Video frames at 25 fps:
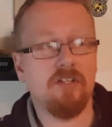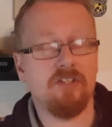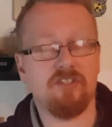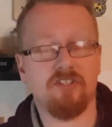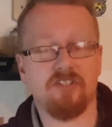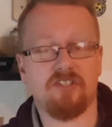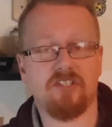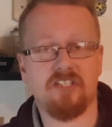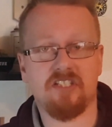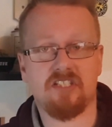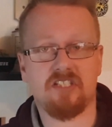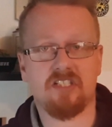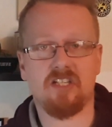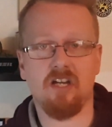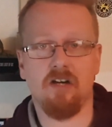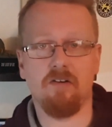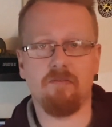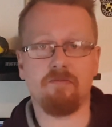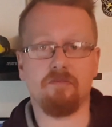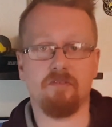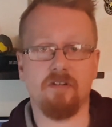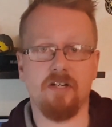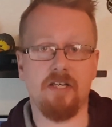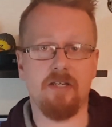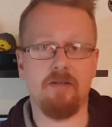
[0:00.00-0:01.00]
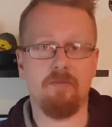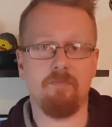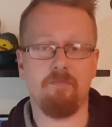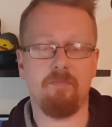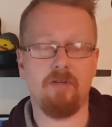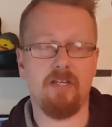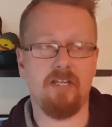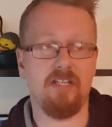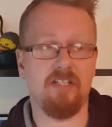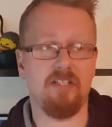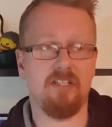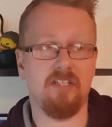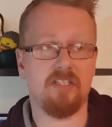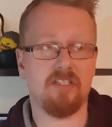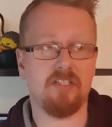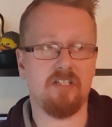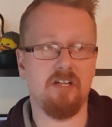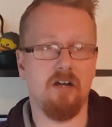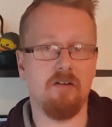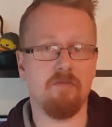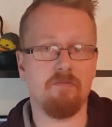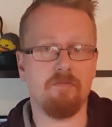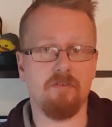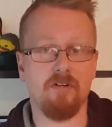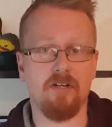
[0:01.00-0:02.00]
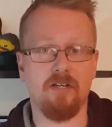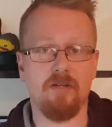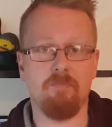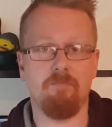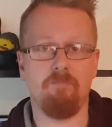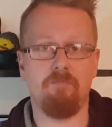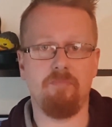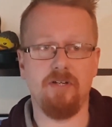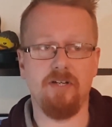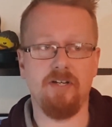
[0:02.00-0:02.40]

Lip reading: just Discovery being Discovery and